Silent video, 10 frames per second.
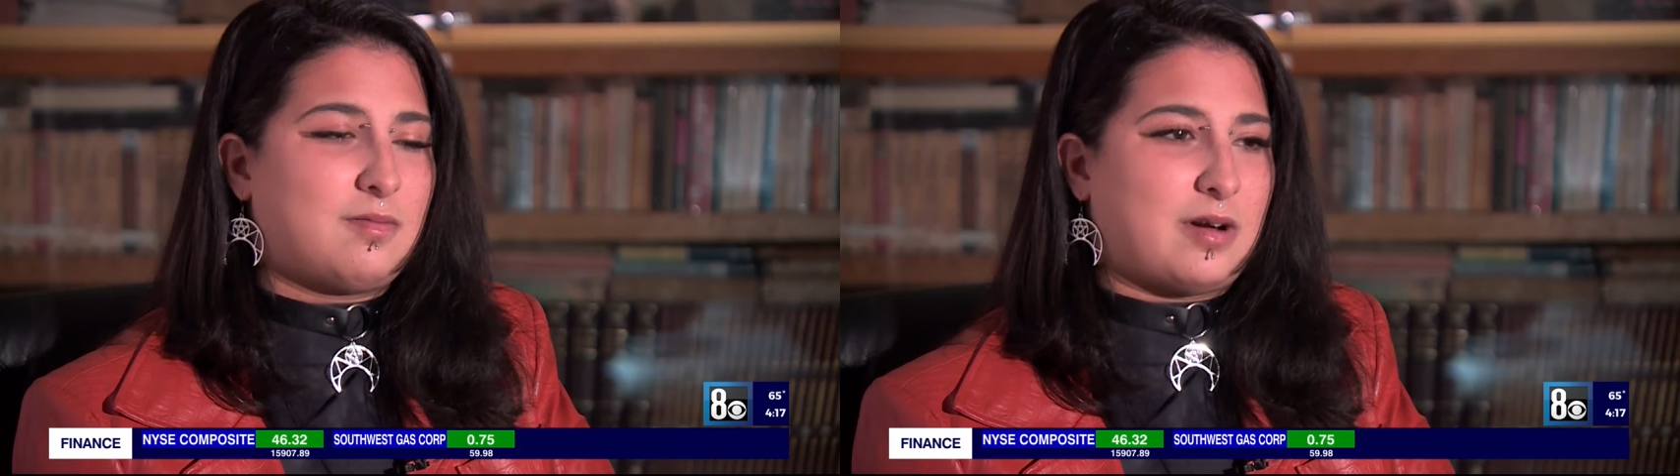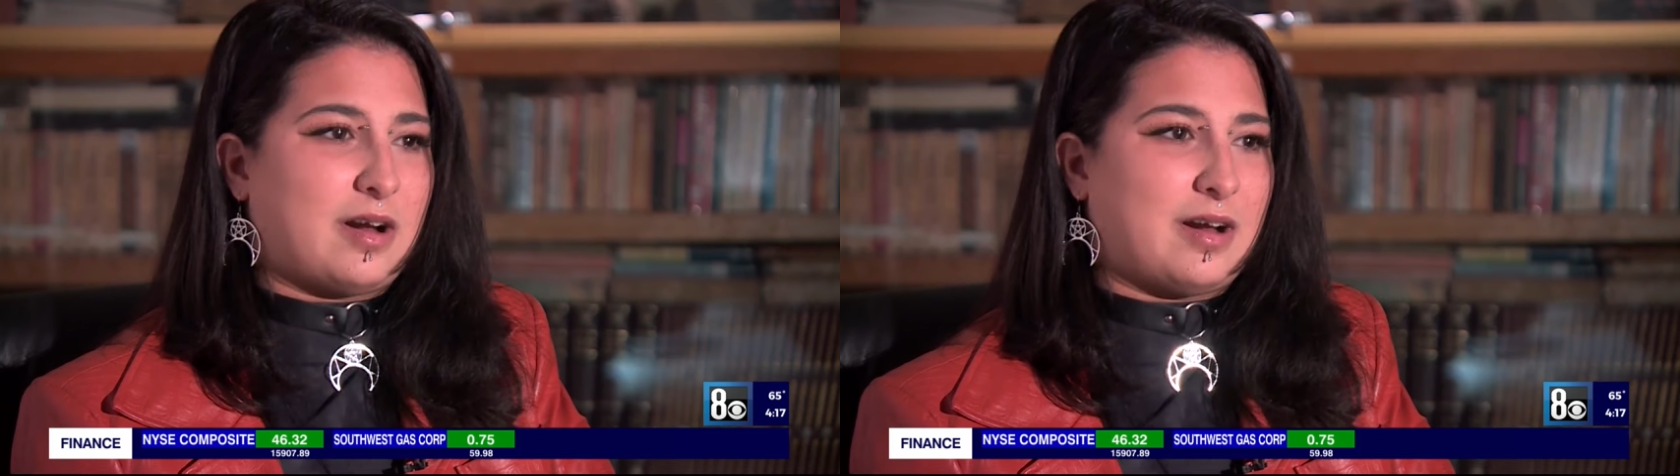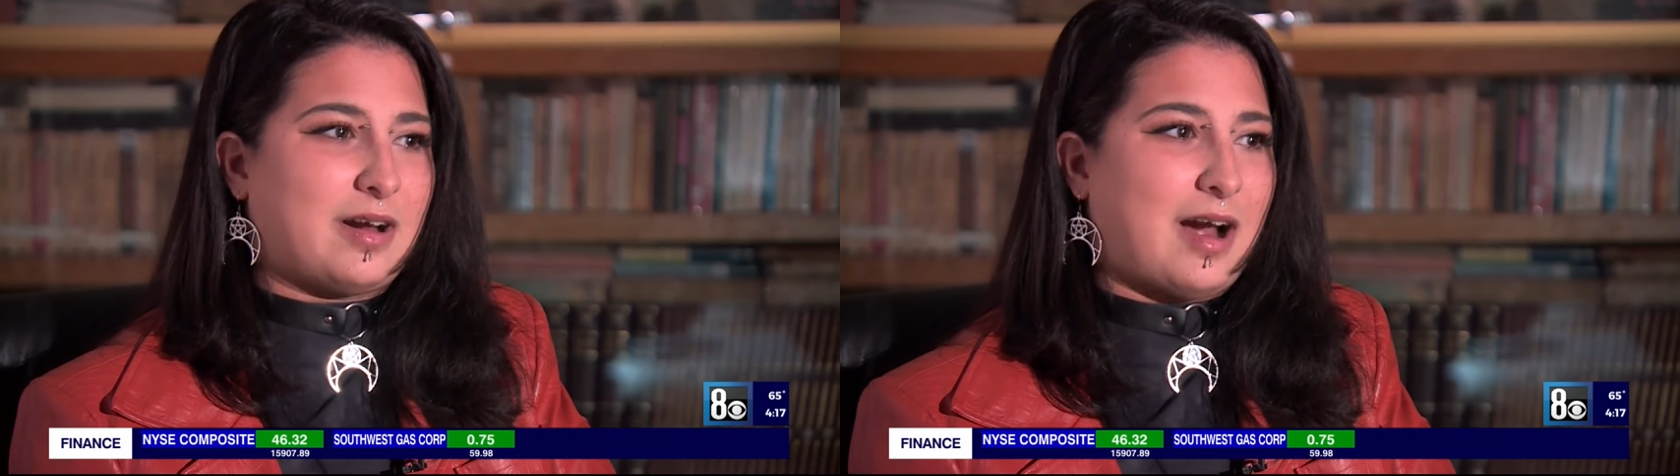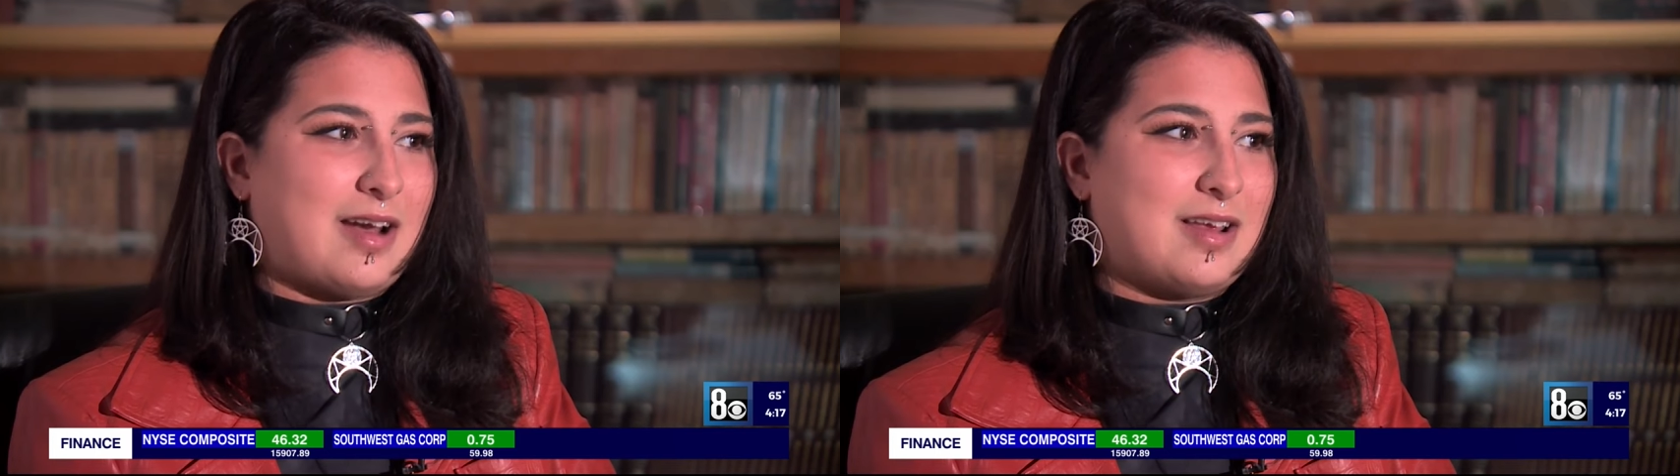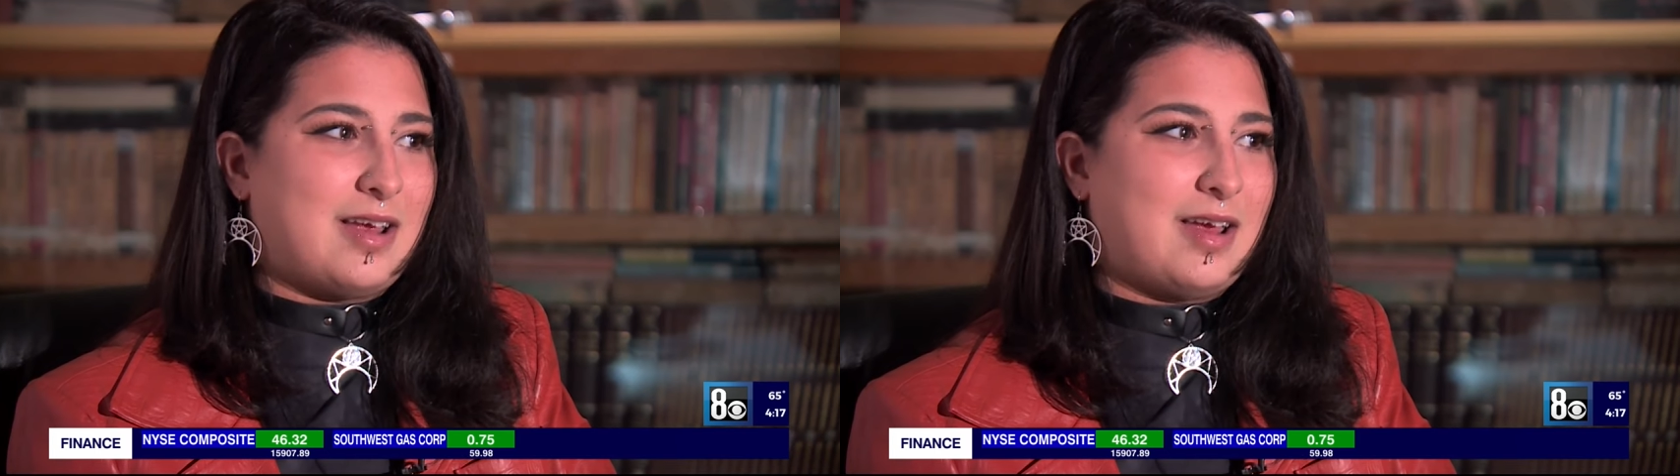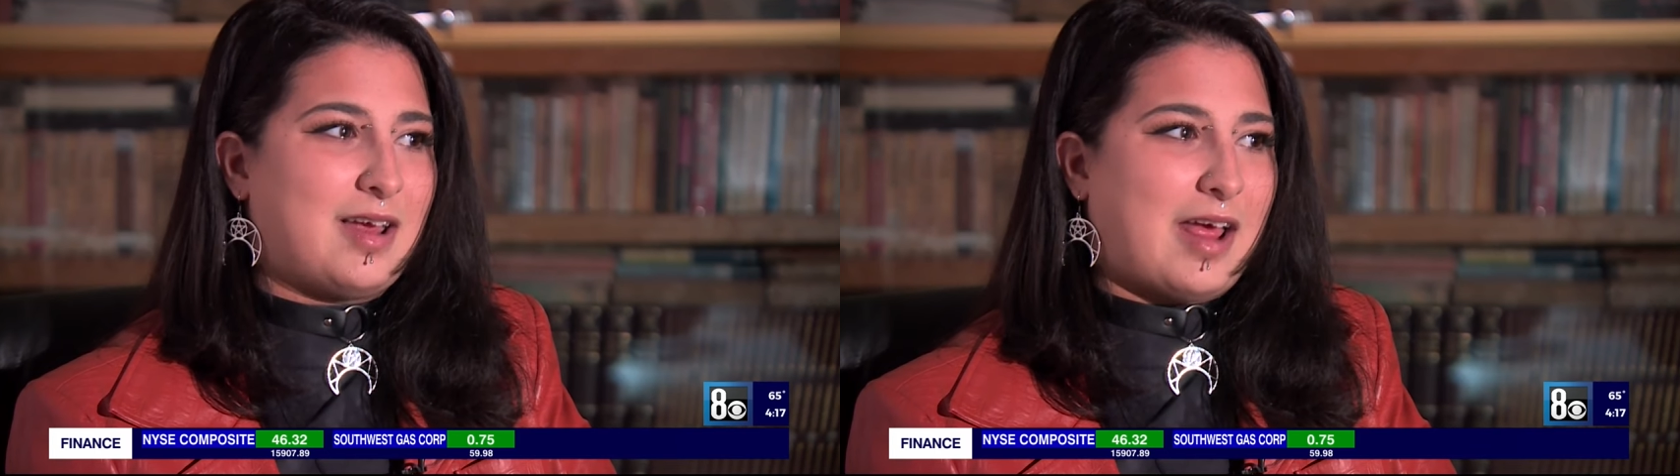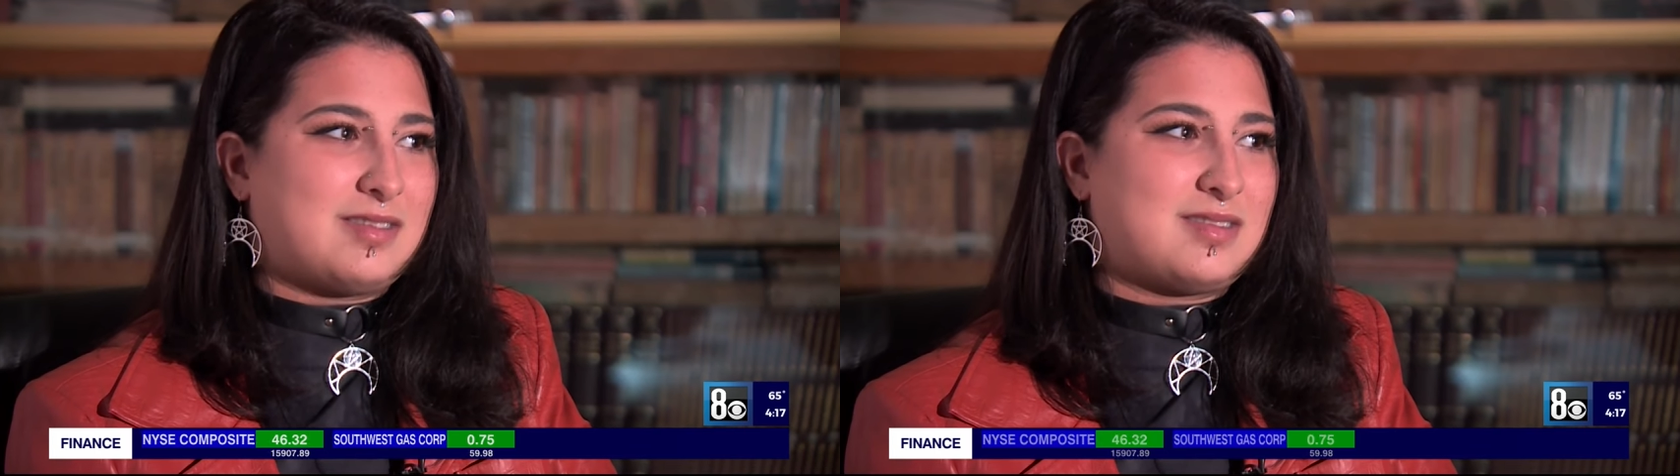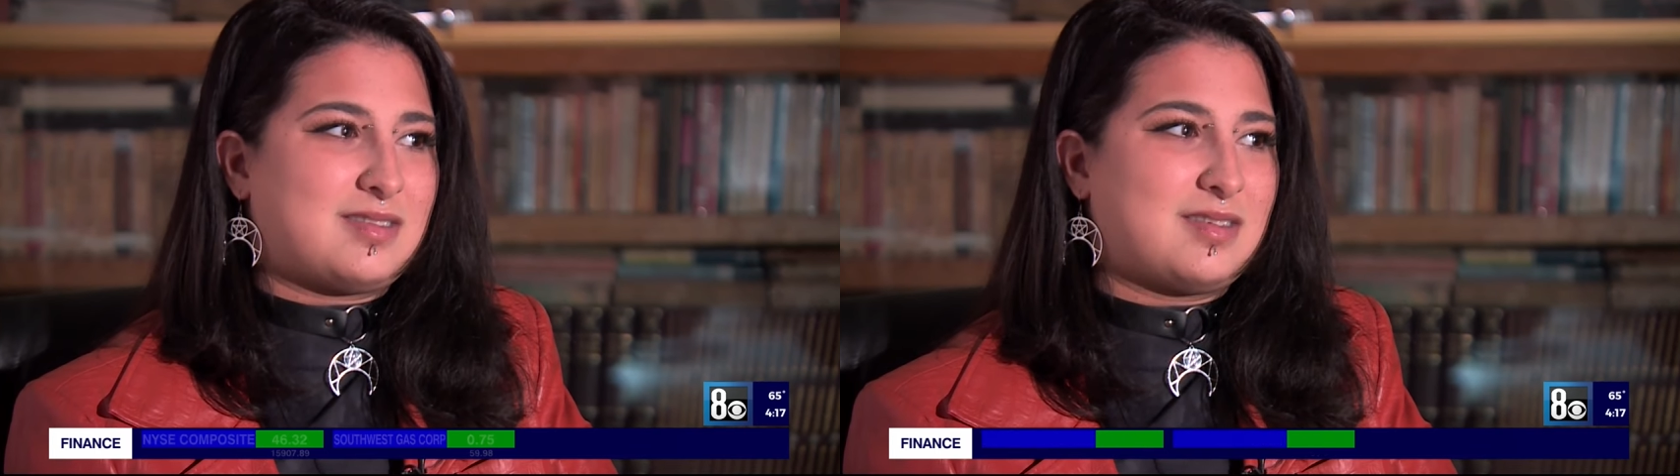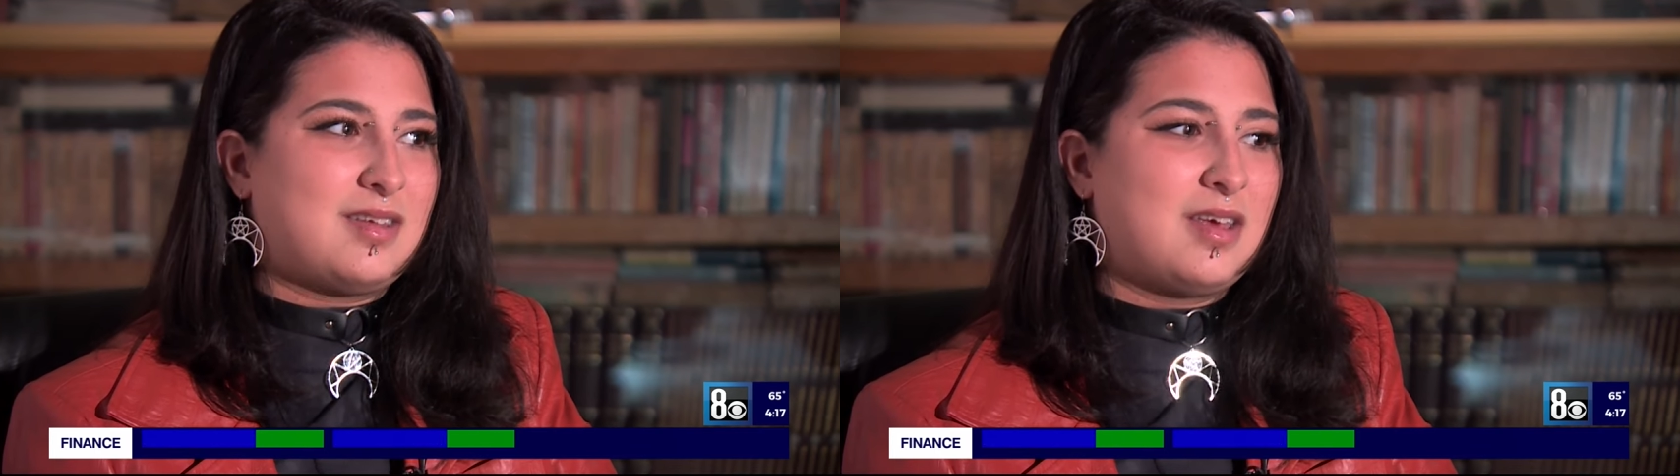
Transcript: where it's